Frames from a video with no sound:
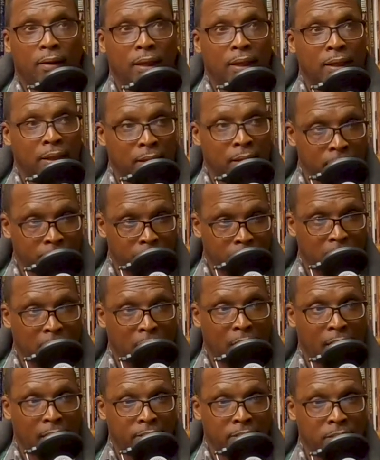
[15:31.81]
the
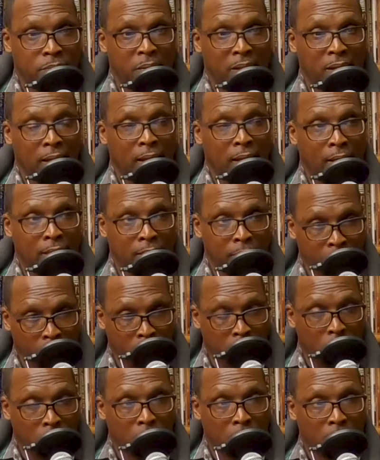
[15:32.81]
enemy has been
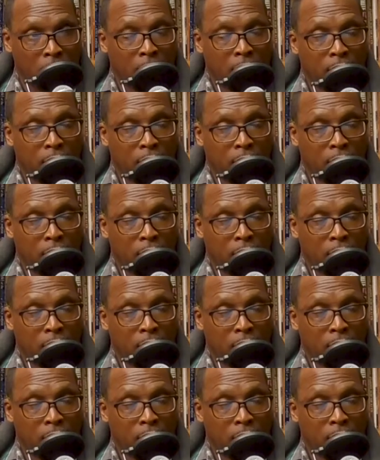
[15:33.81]
able